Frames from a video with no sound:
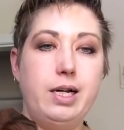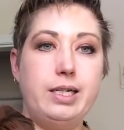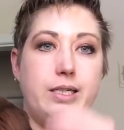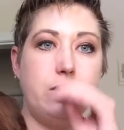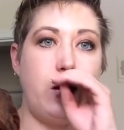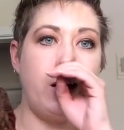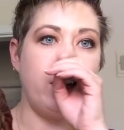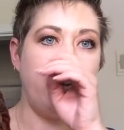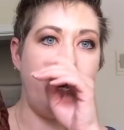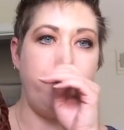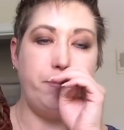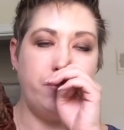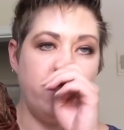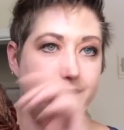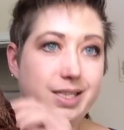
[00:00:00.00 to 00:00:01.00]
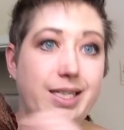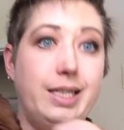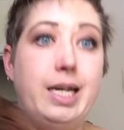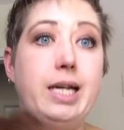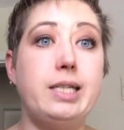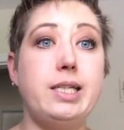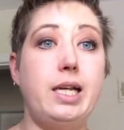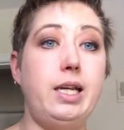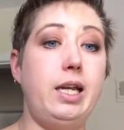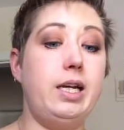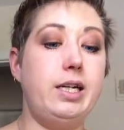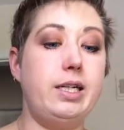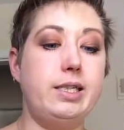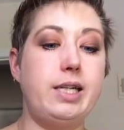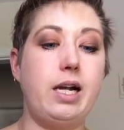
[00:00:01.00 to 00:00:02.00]
I stocked up just in case I
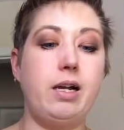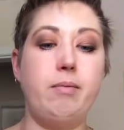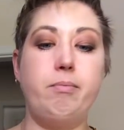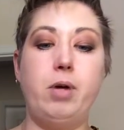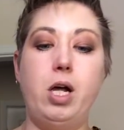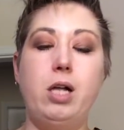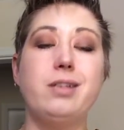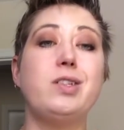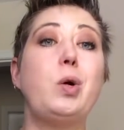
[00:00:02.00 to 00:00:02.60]
needed a second ball.